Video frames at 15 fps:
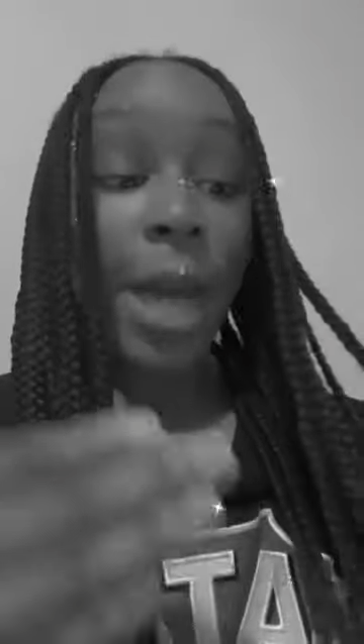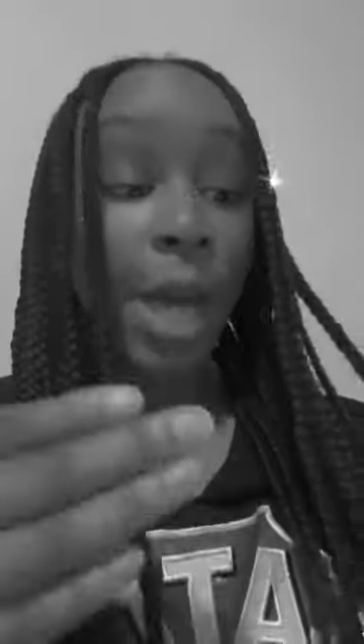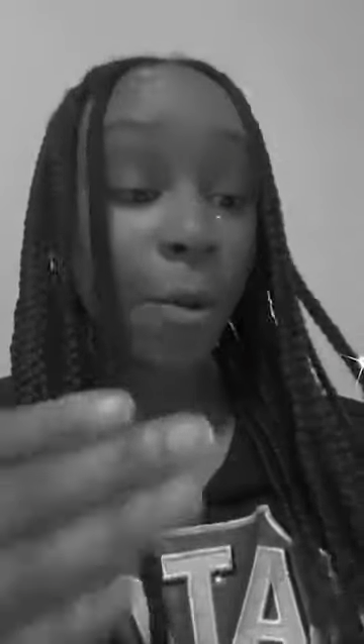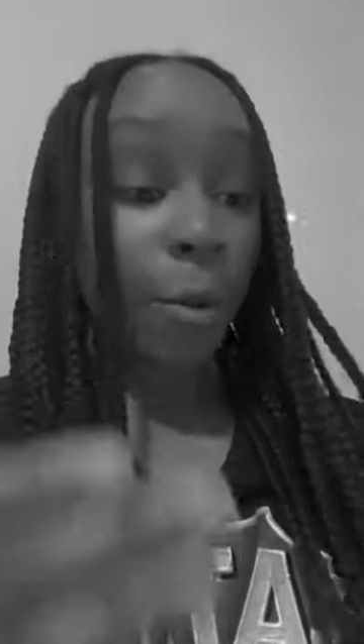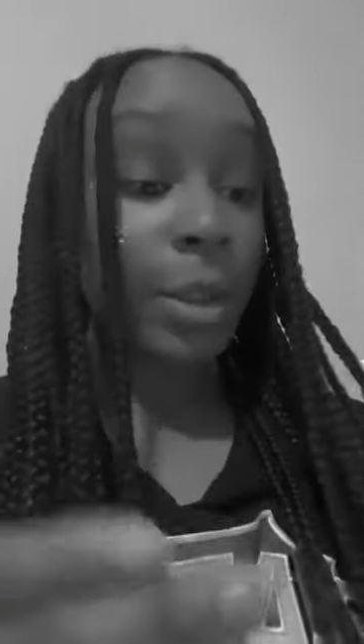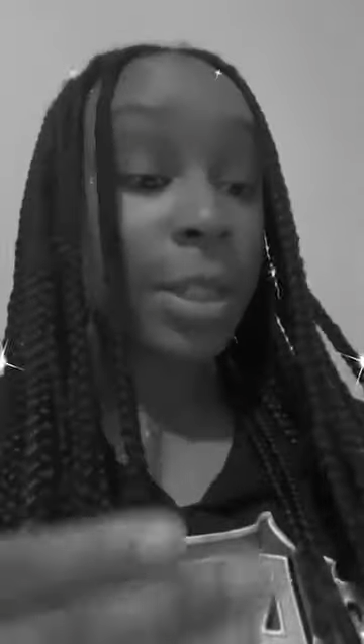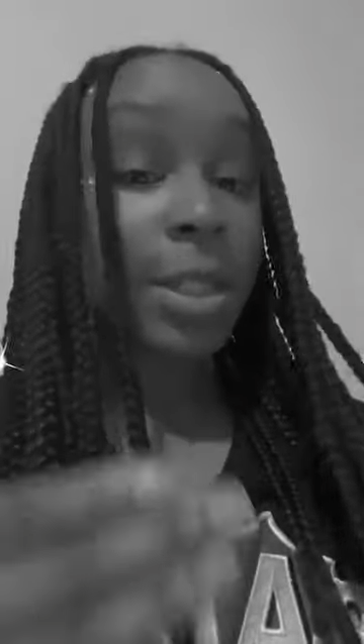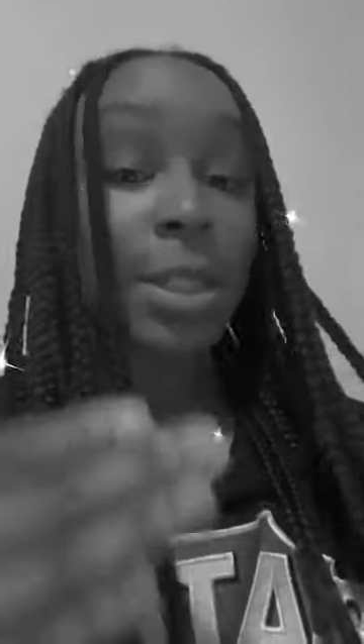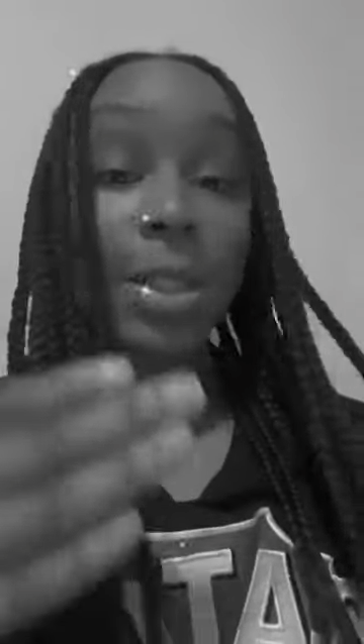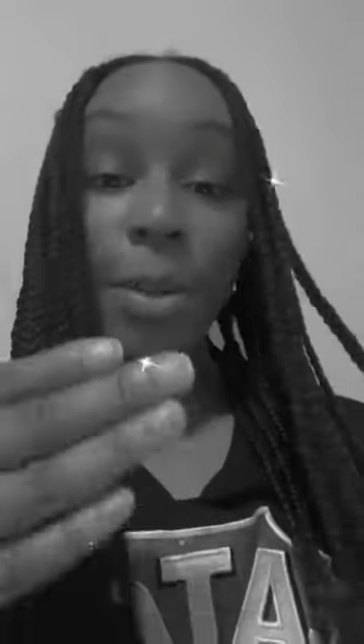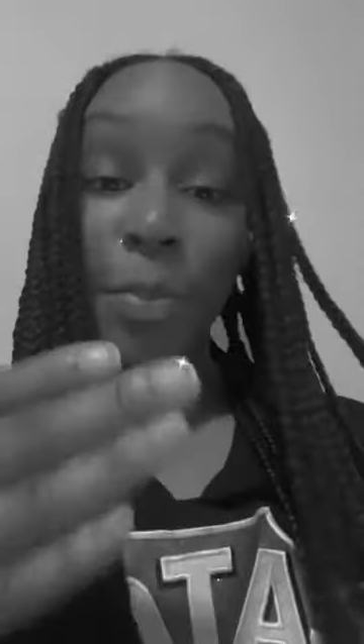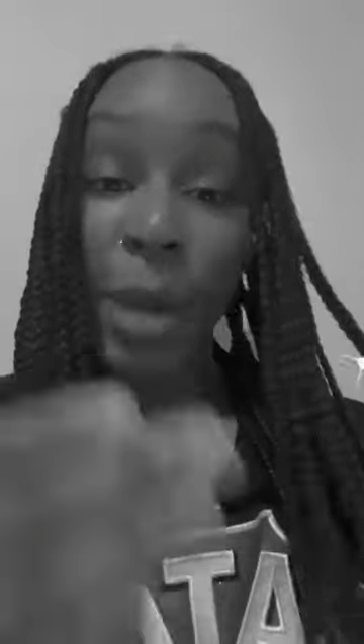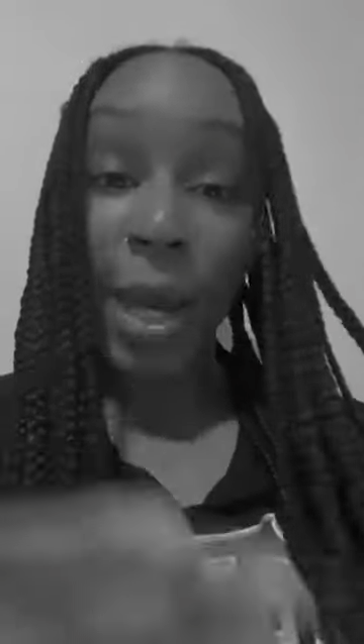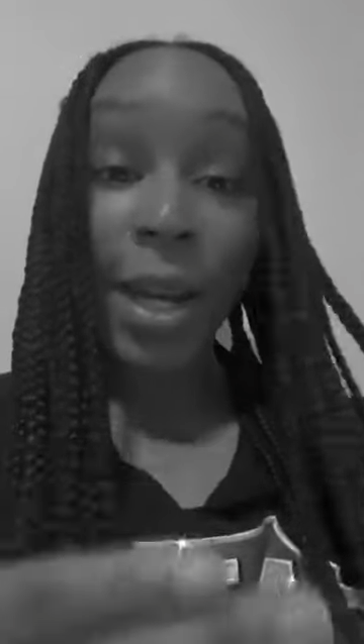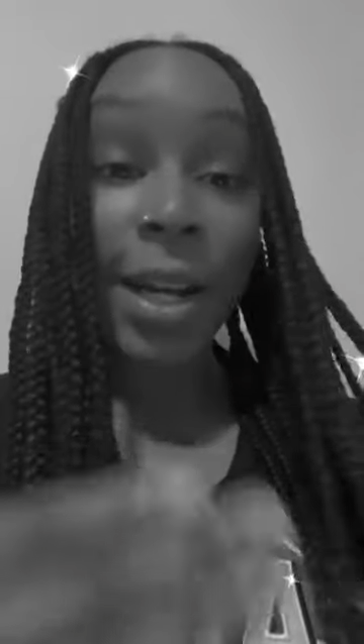
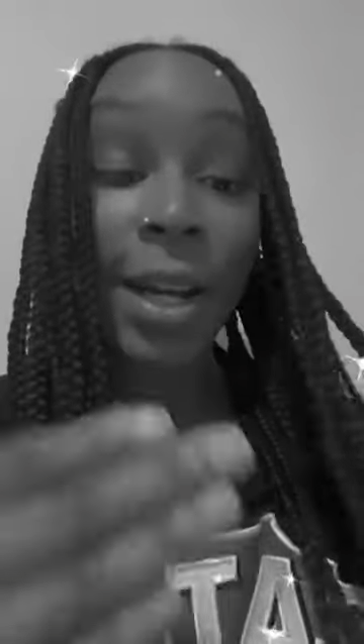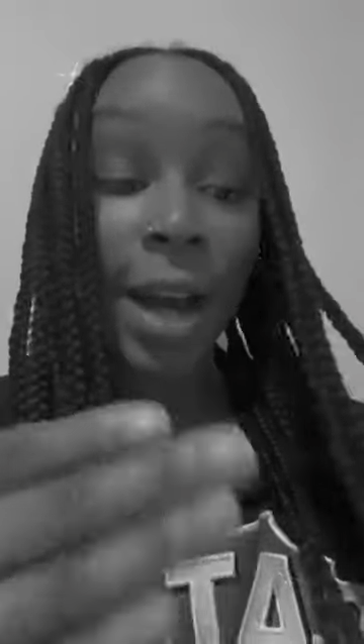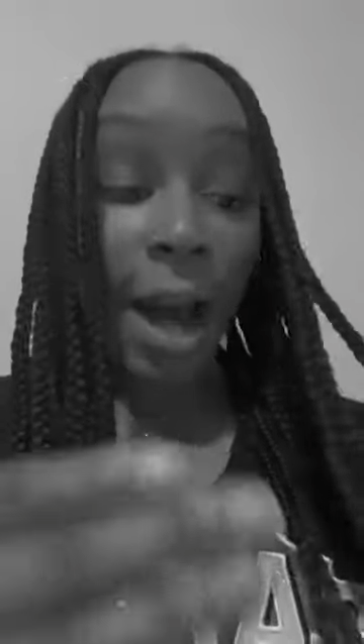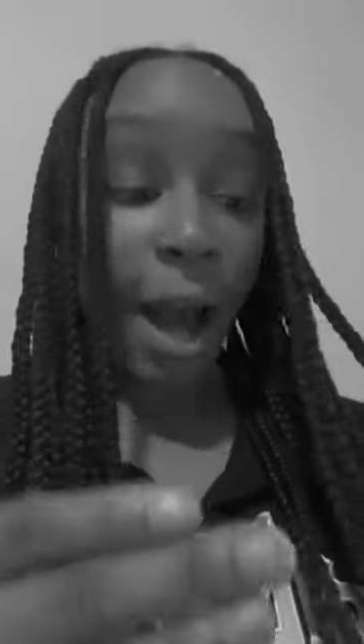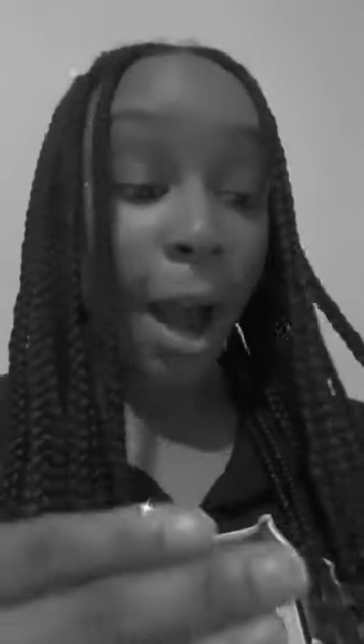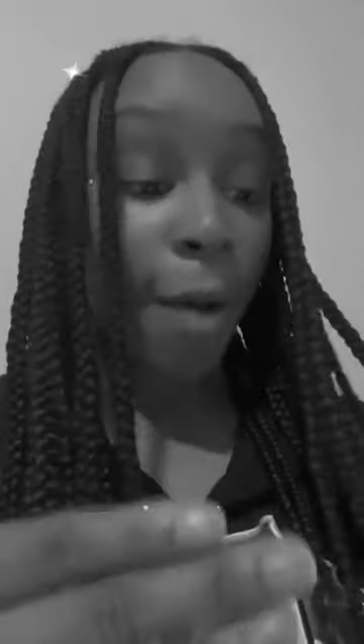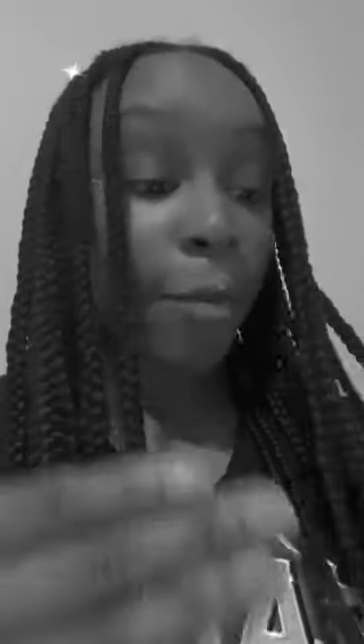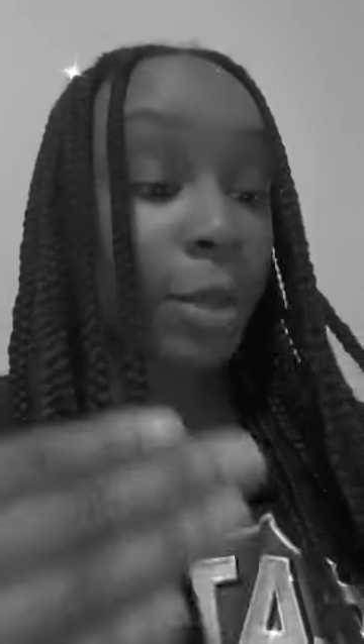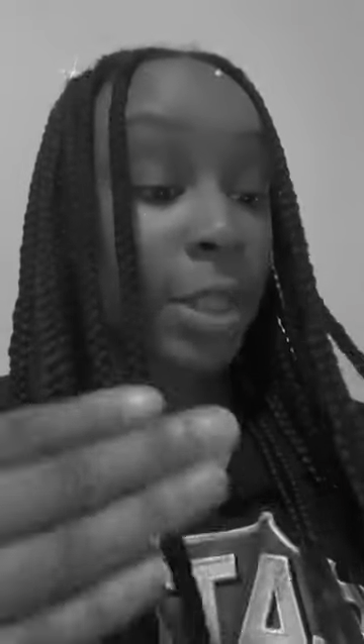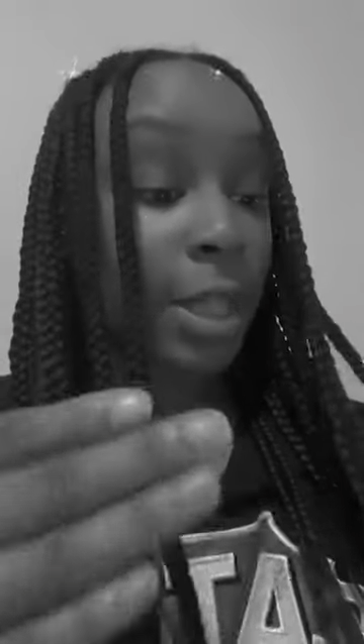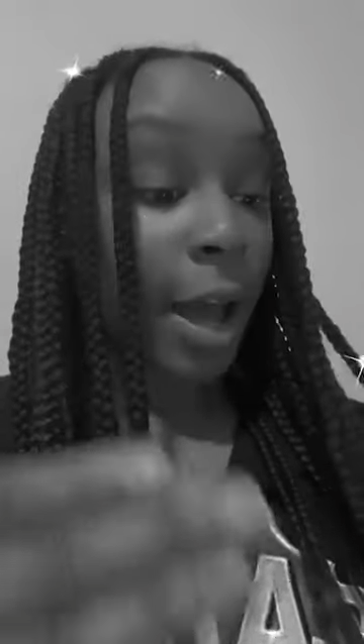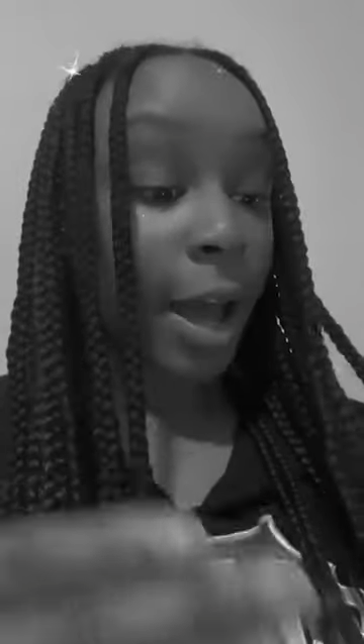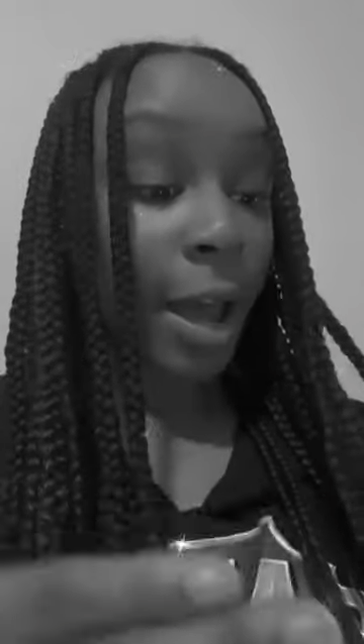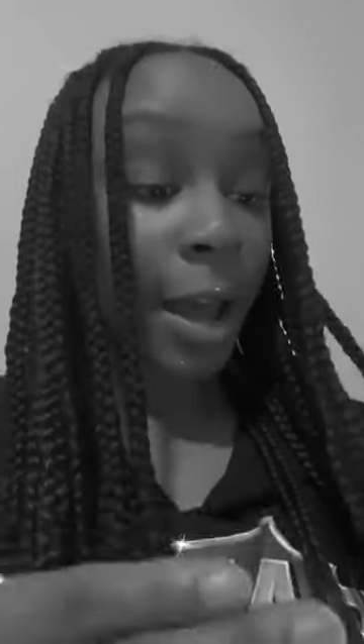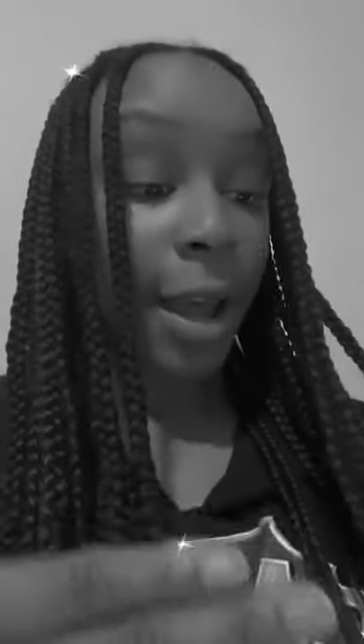the man of God
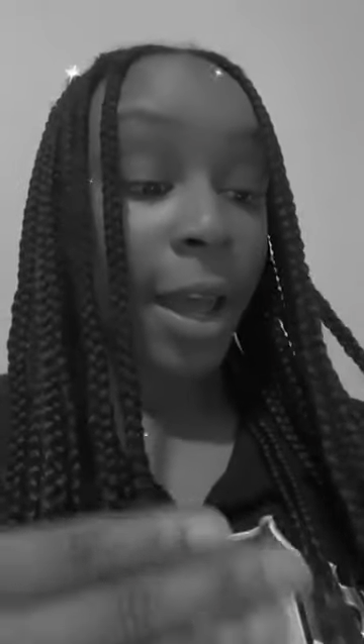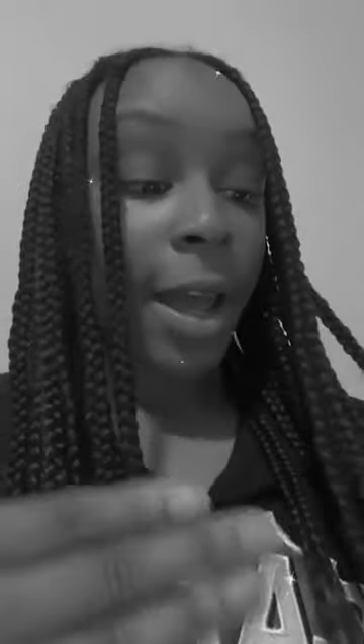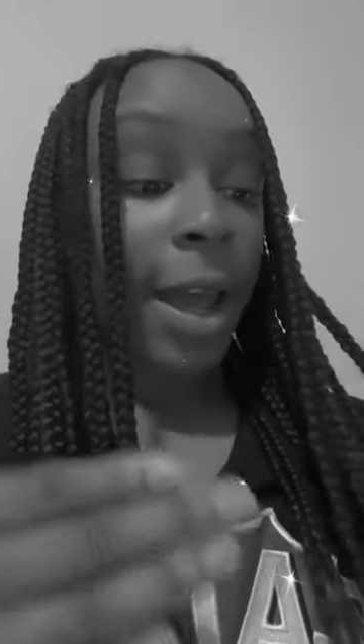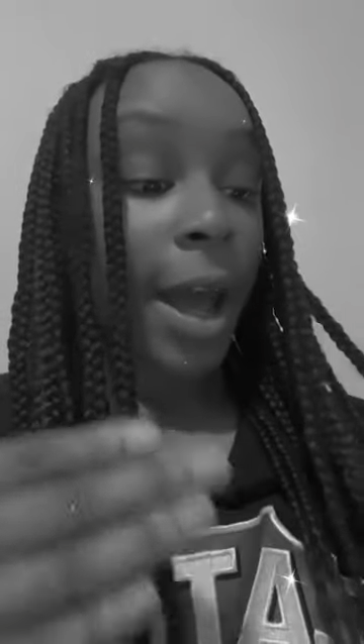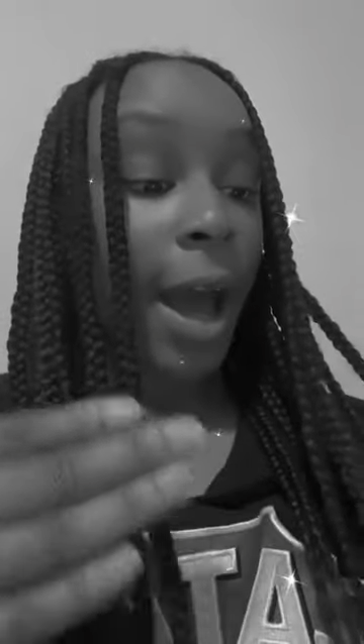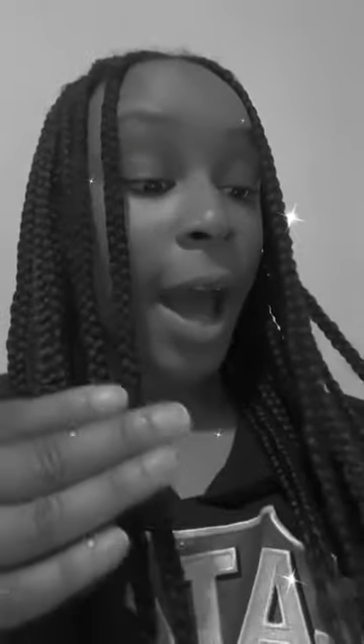was like,